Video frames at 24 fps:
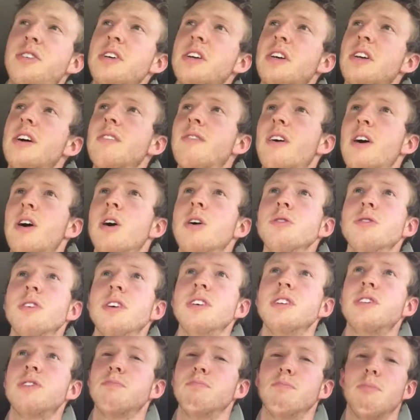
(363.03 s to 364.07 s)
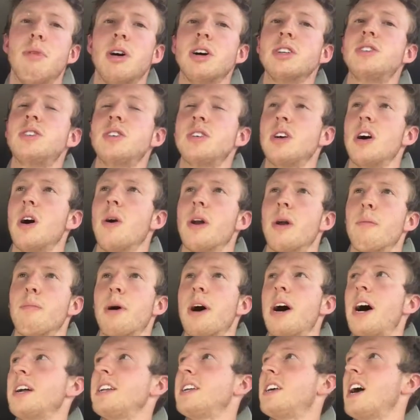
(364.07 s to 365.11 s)
thinking of, I heard this months ago on a
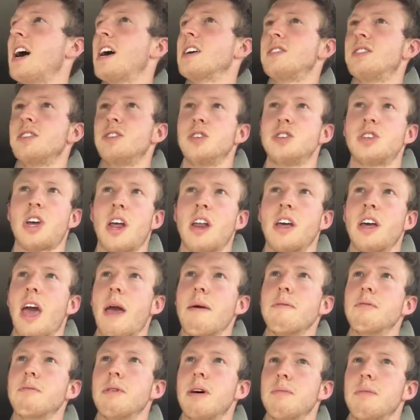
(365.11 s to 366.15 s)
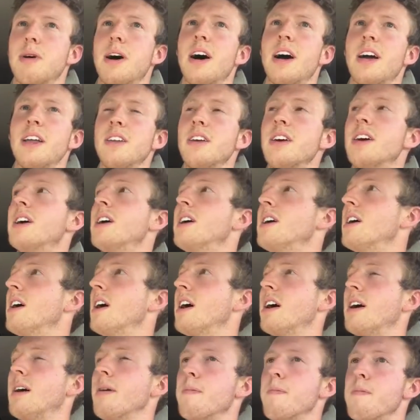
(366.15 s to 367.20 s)
podcast that just kind of came to my mind.
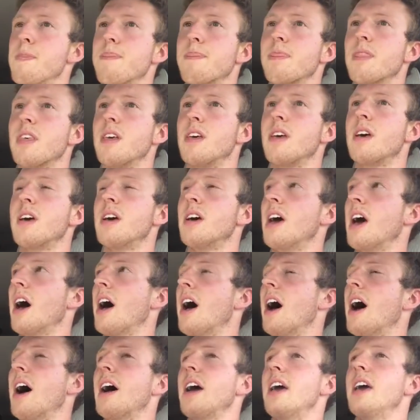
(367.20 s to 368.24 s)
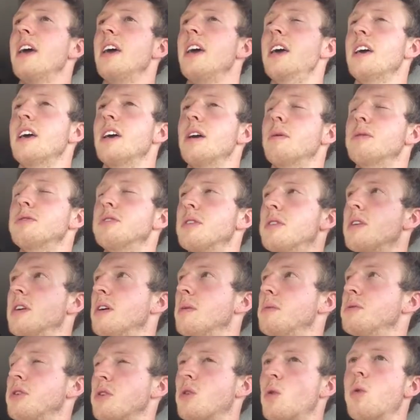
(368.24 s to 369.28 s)
It was
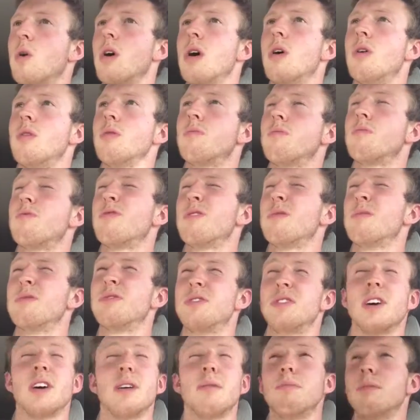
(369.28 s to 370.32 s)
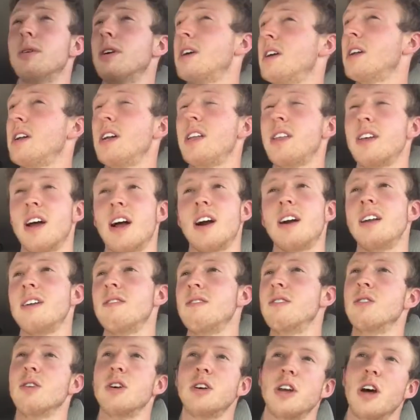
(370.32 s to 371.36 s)
a quote from somebody that I don't
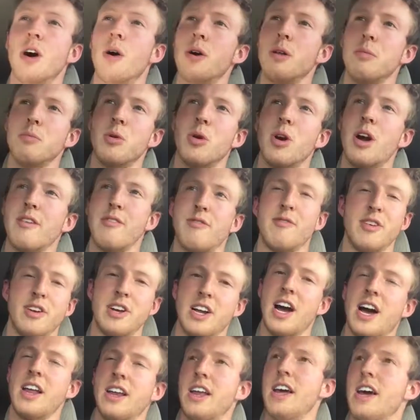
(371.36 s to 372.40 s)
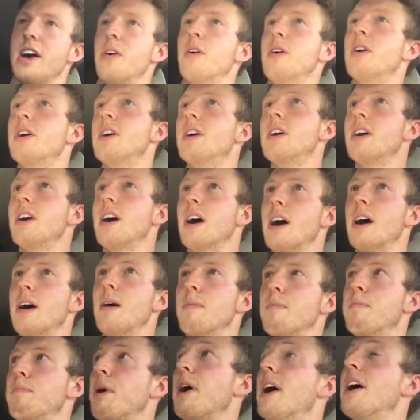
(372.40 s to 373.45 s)
even really know anymore. I forgot now.
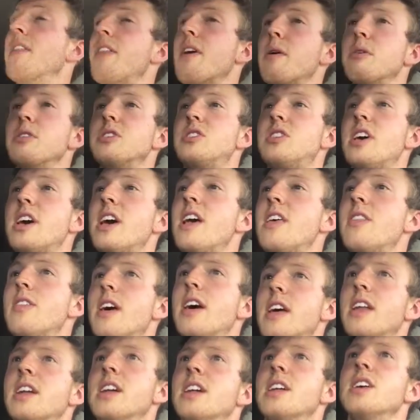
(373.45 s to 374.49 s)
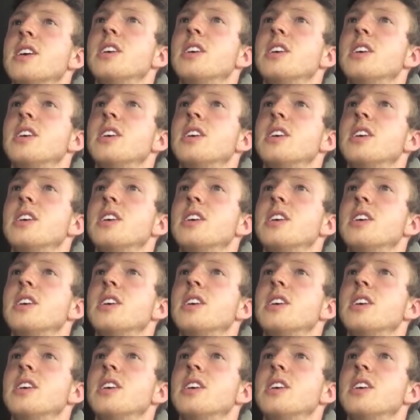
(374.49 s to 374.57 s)
But they were saying that